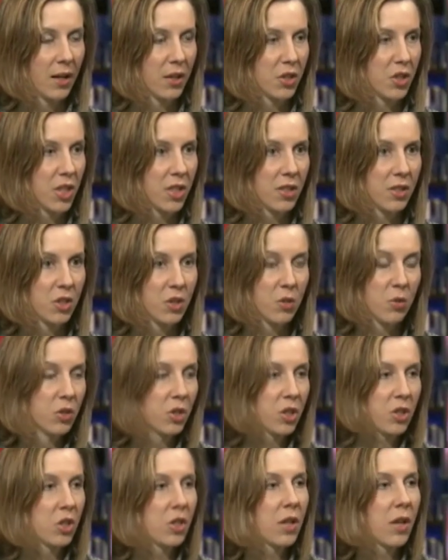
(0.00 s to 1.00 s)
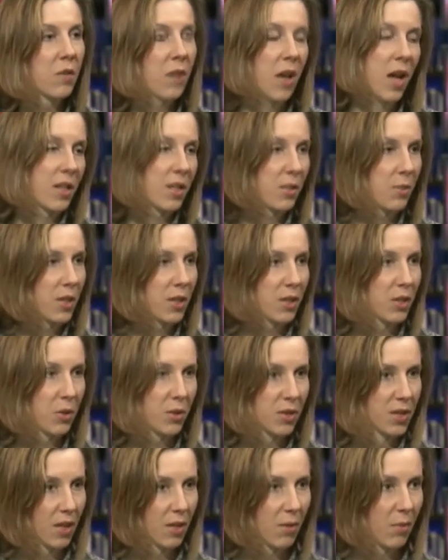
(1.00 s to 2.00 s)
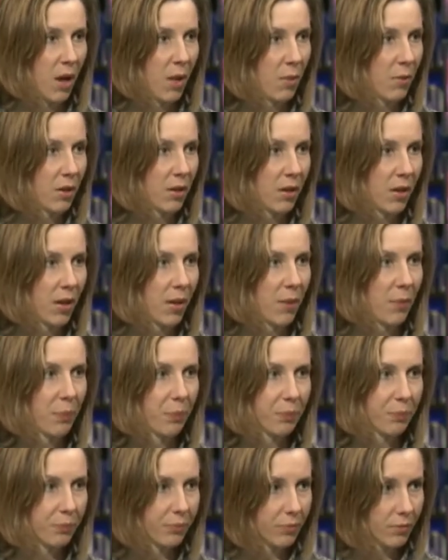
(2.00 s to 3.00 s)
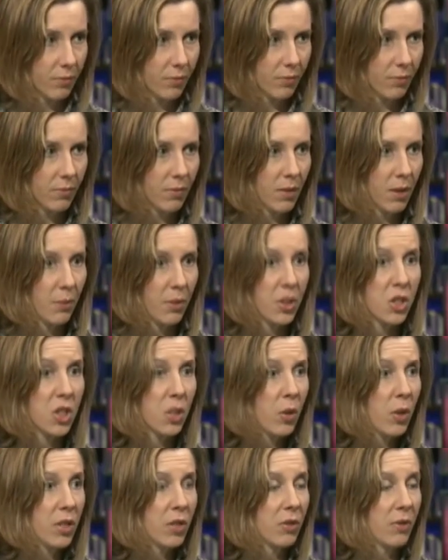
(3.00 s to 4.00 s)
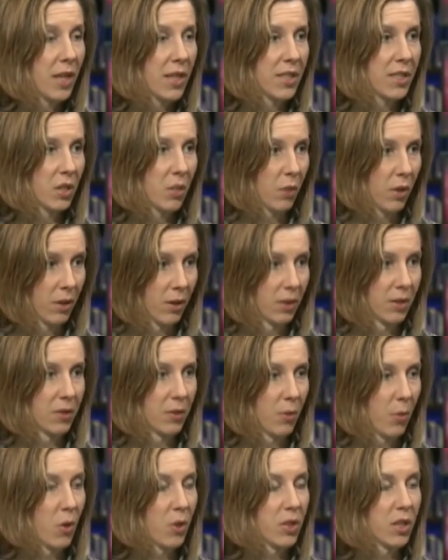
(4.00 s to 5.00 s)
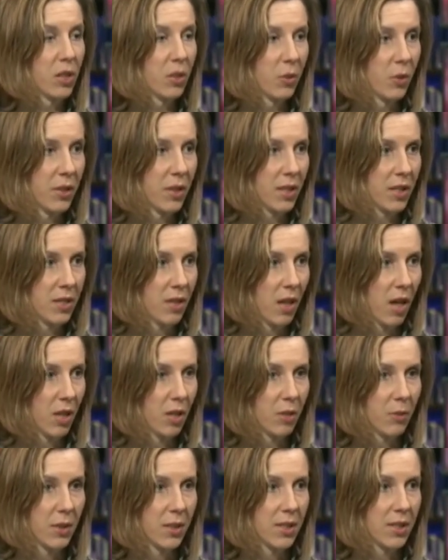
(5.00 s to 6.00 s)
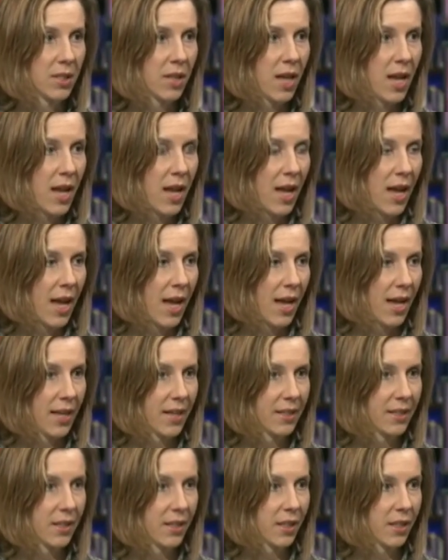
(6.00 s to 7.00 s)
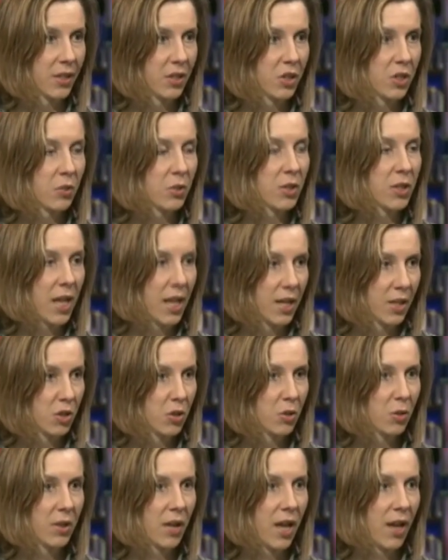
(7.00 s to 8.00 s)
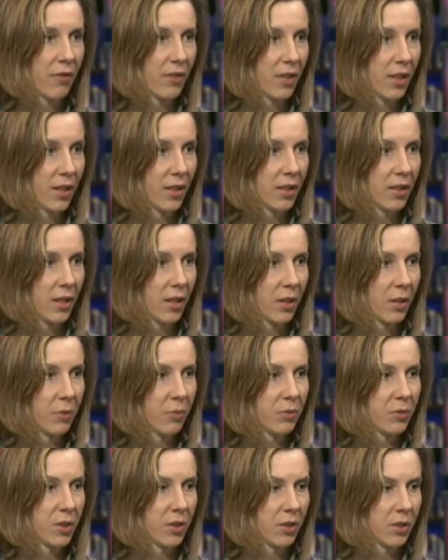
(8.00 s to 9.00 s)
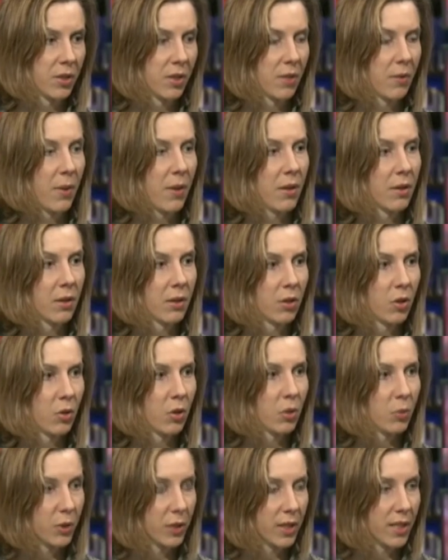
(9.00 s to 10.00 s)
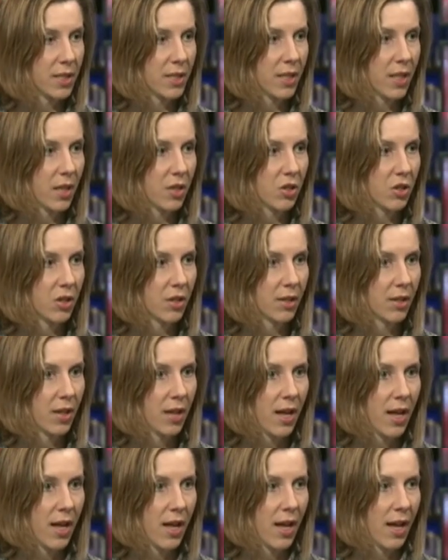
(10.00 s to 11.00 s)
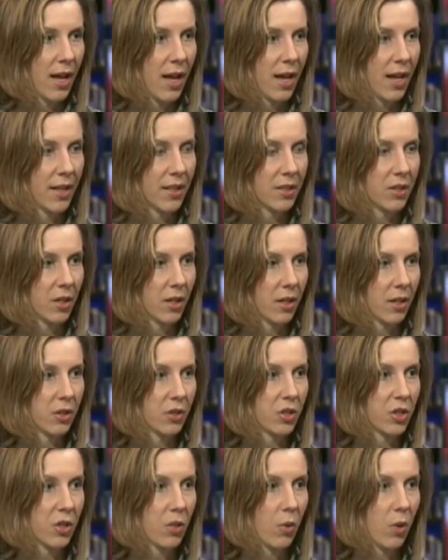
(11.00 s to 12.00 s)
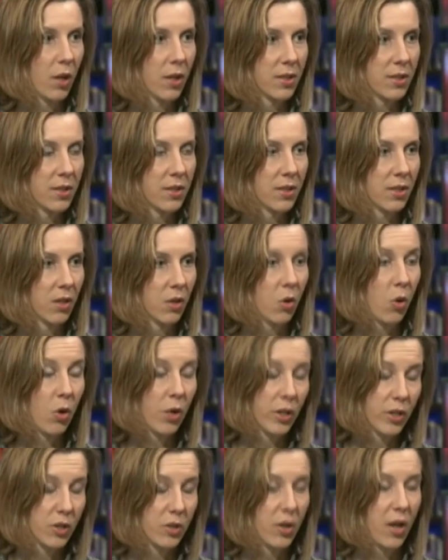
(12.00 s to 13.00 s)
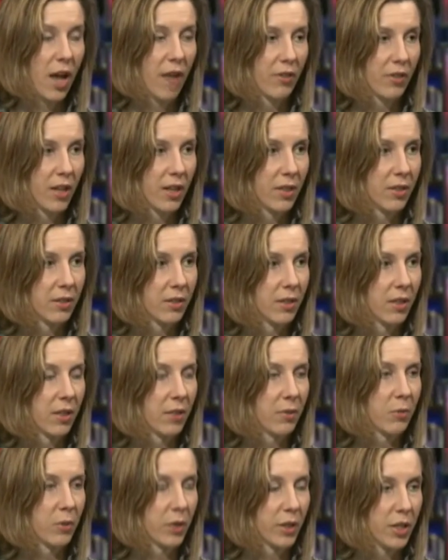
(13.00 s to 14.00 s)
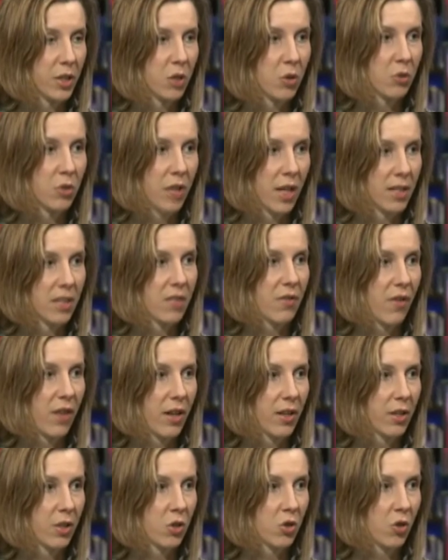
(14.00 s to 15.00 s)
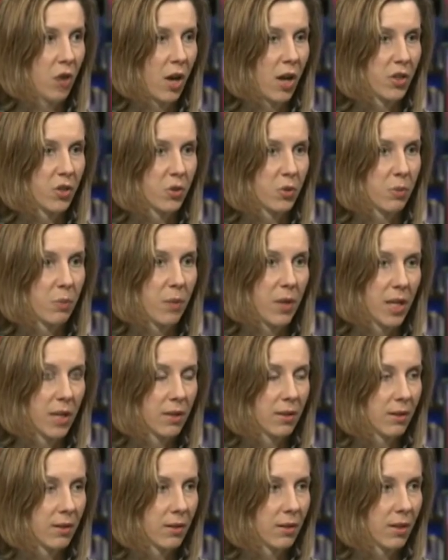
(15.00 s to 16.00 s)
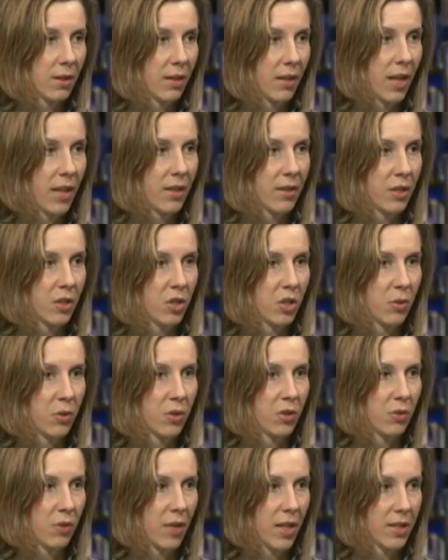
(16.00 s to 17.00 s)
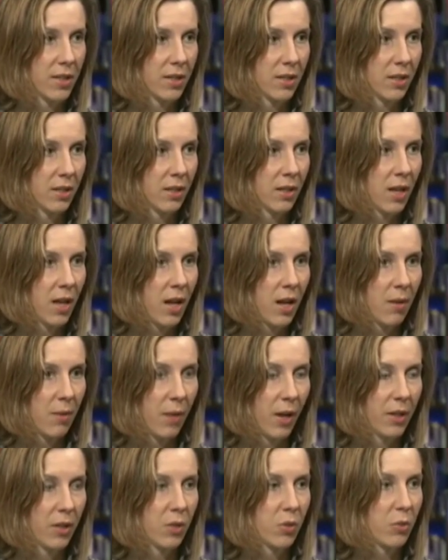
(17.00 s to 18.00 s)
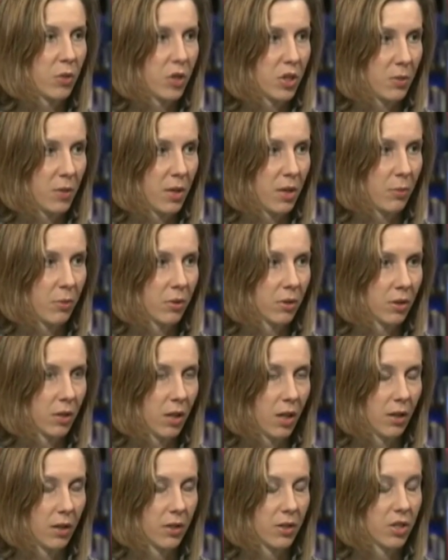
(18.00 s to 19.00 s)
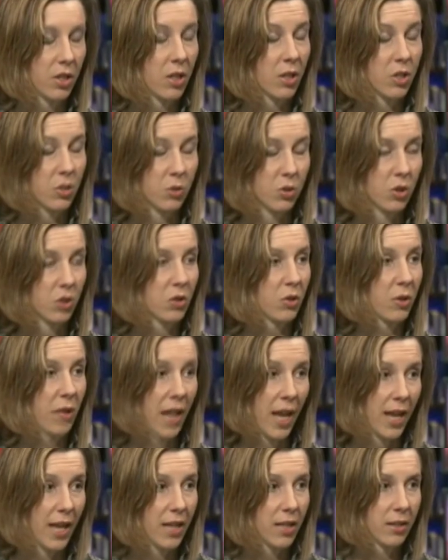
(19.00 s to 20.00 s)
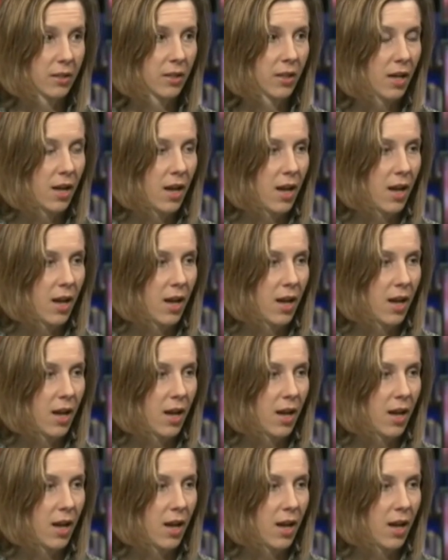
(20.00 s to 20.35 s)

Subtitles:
She turned out not to be a suicide bomber. But she was arrested, supposedly, with these documents, and she was taken to an Afghan, to the local police station, and she was, according to Afghan police who testified at the trial, she was beaten the night that she was arrested by numerous people. I think she was also caned.